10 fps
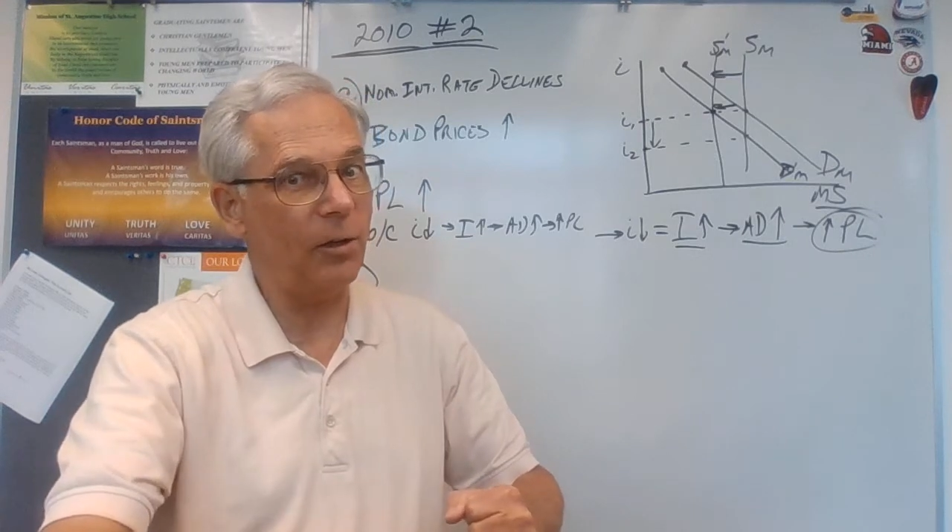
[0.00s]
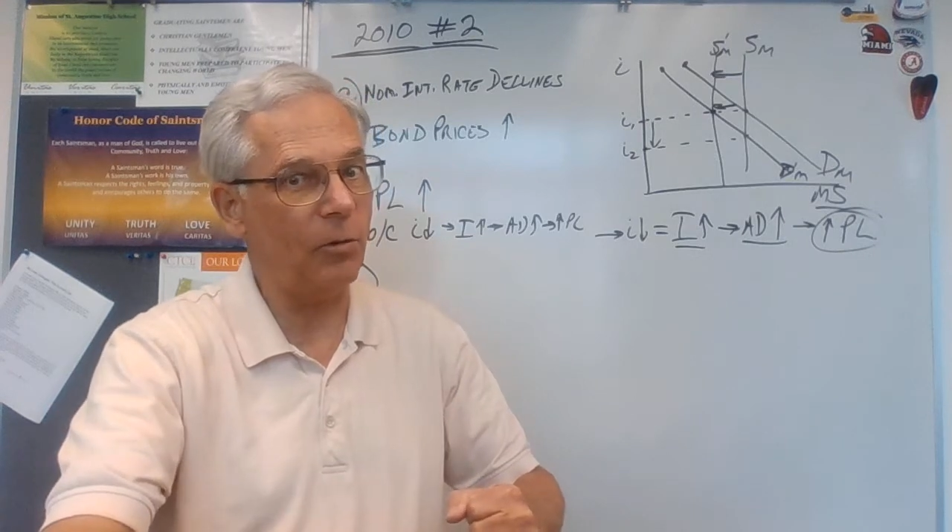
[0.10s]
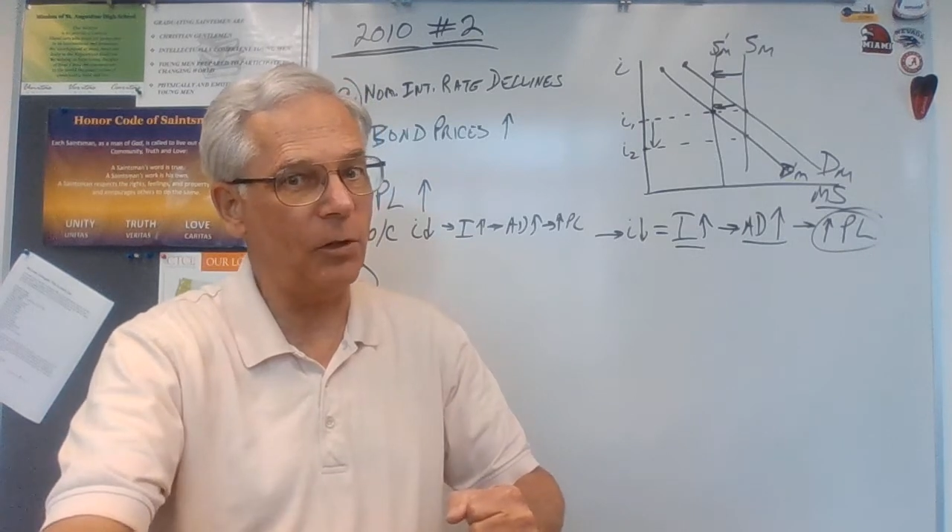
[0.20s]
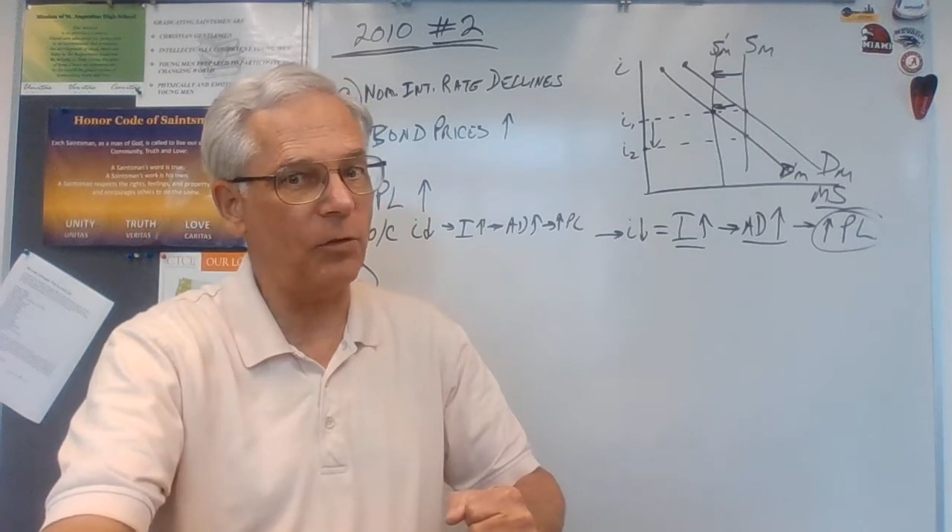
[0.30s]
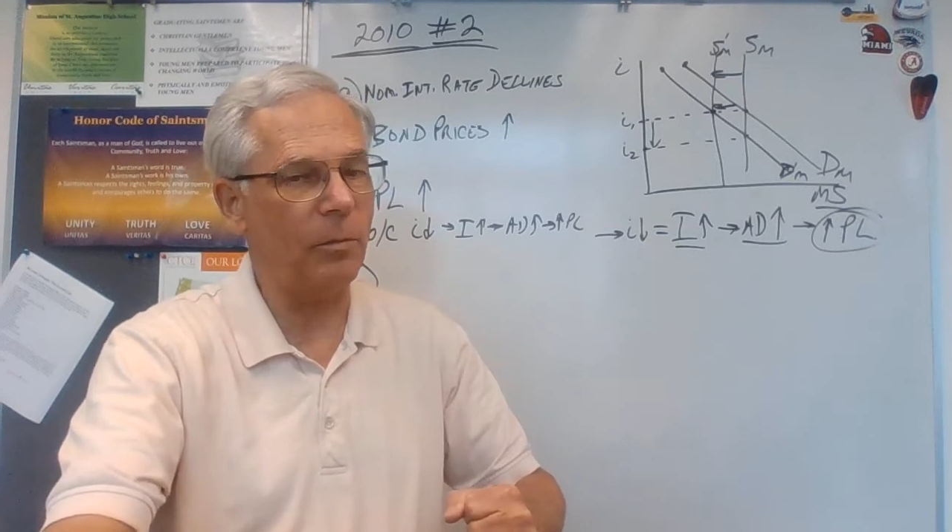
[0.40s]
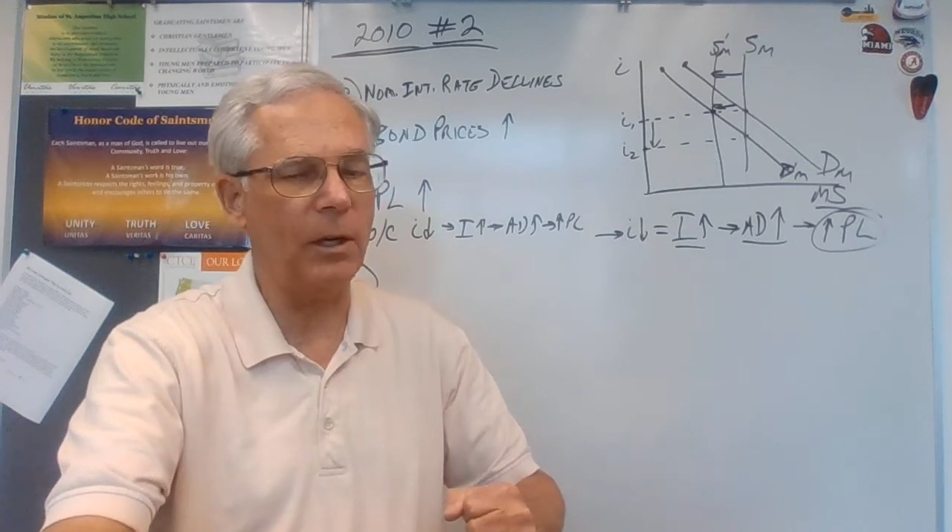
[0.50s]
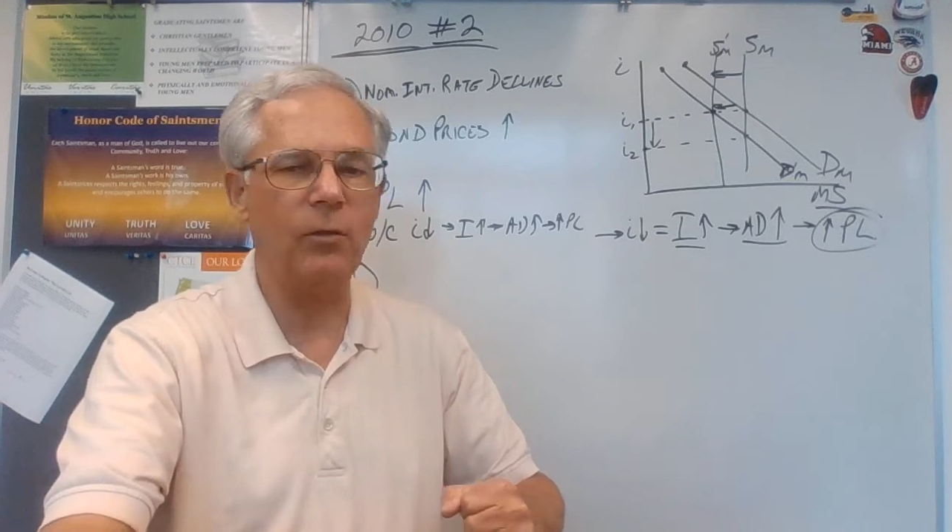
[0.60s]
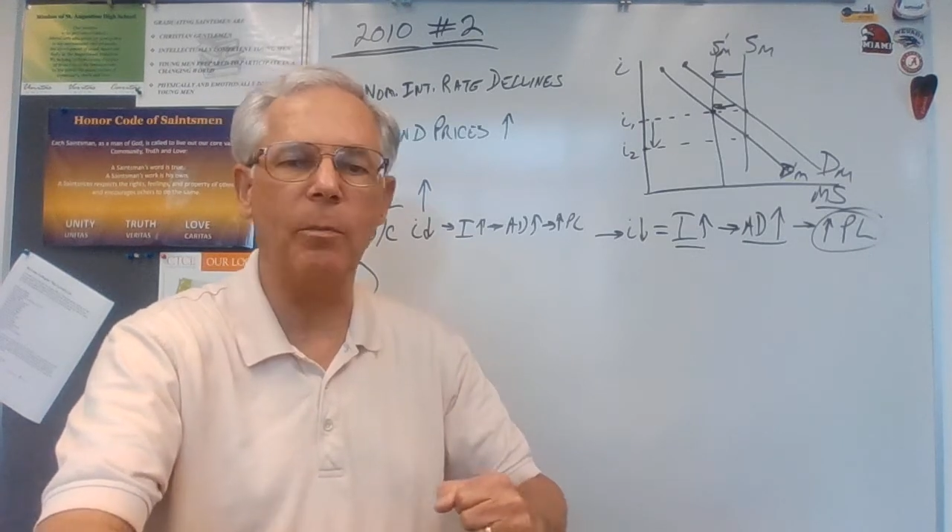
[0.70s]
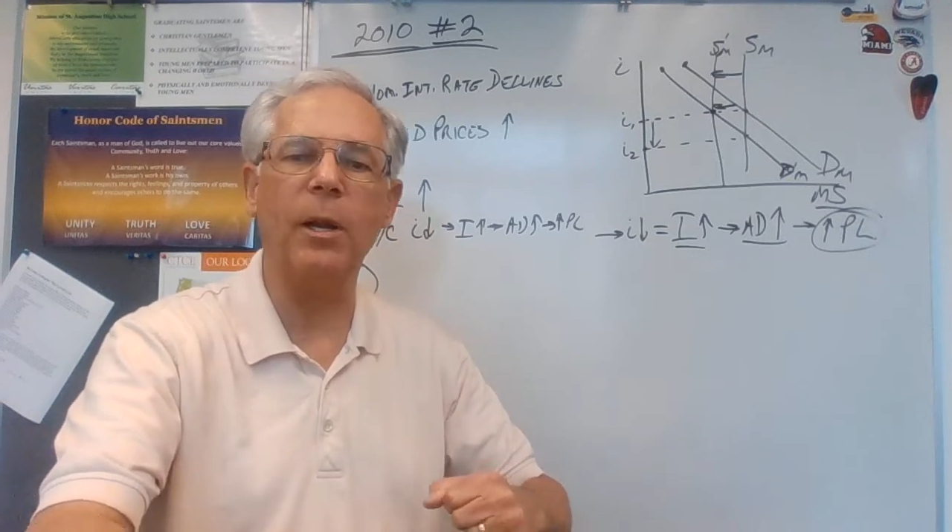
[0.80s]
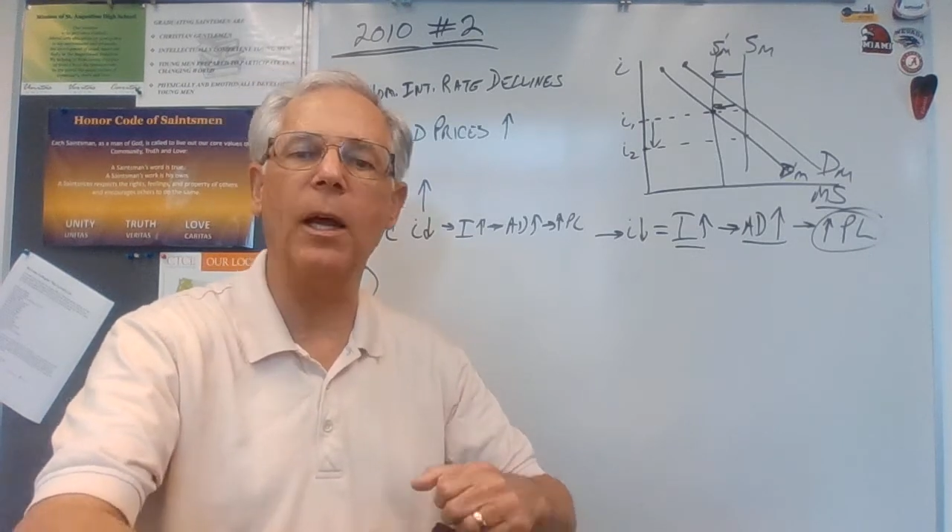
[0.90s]
increase the money
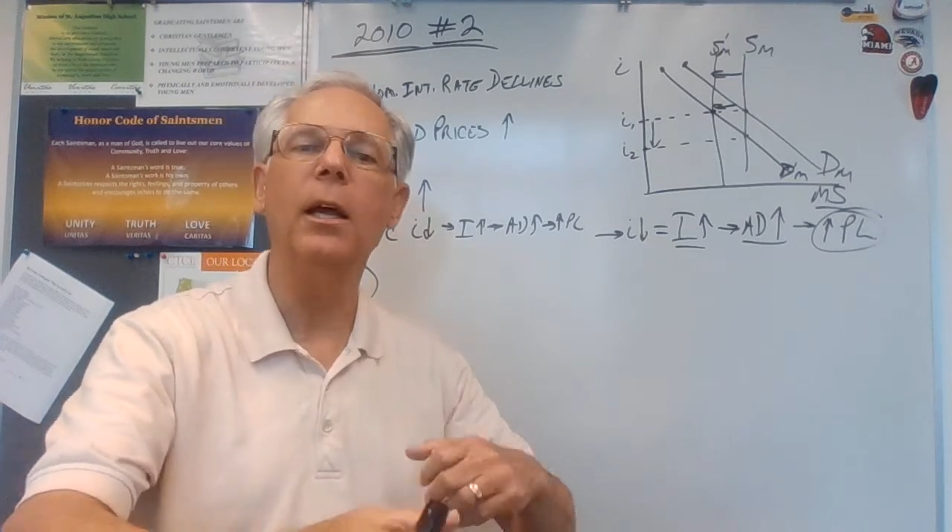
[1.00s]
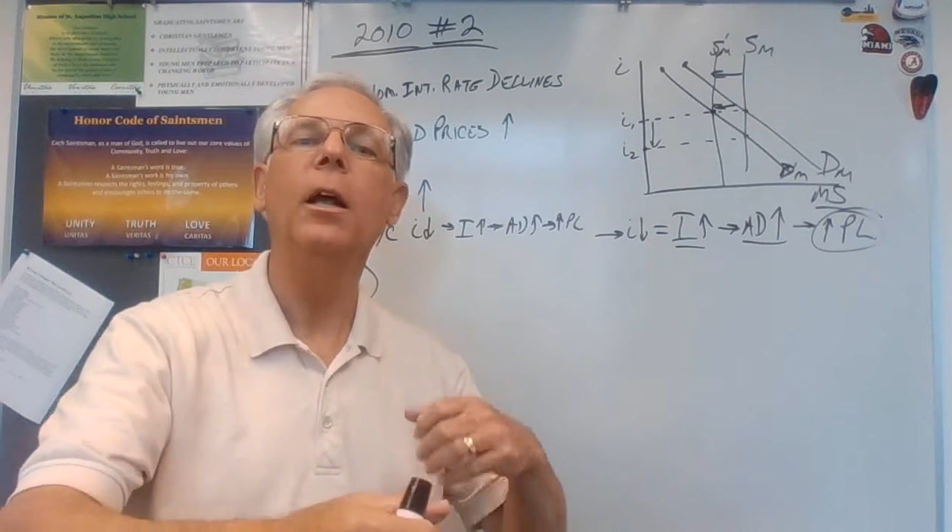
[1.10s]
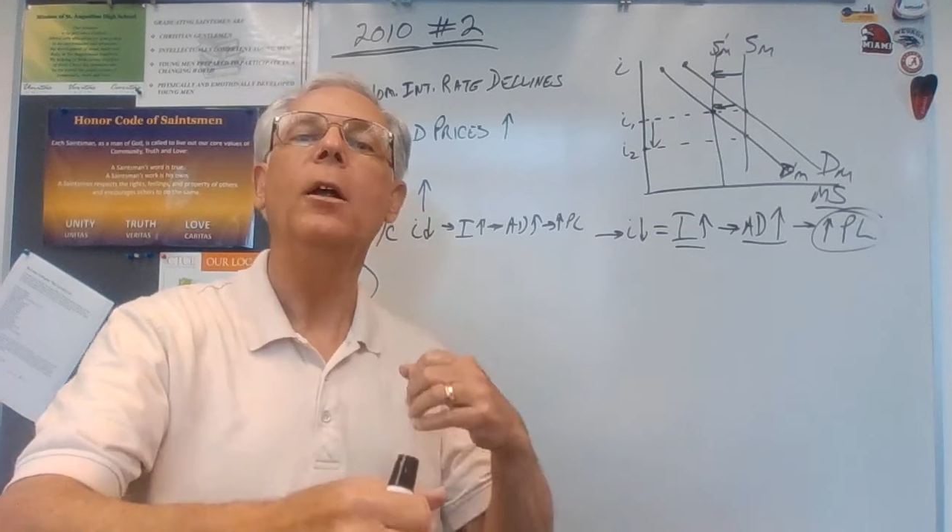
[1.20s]
supply.